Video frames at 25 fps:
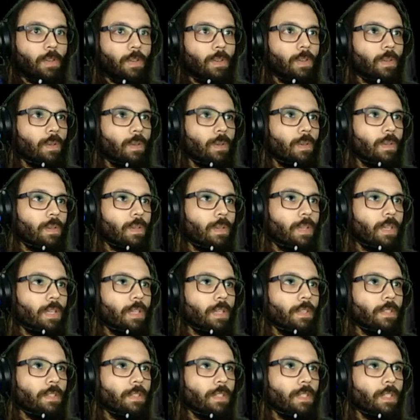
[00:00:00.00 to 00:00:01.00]

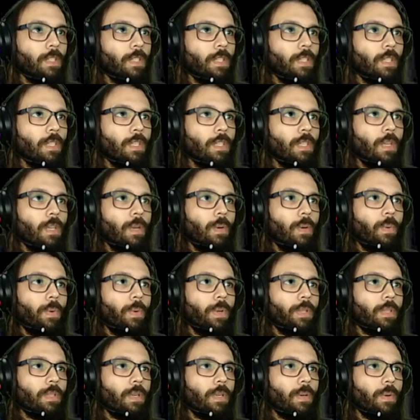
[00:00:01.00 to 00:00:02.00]
Alright.
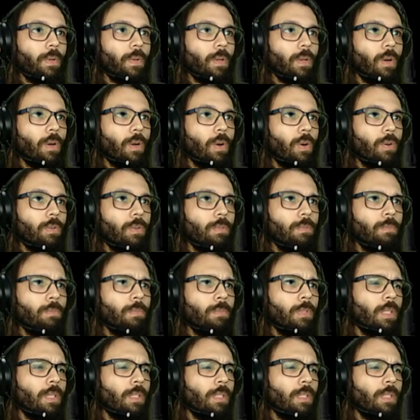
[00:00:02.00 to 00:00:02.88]
Returning home,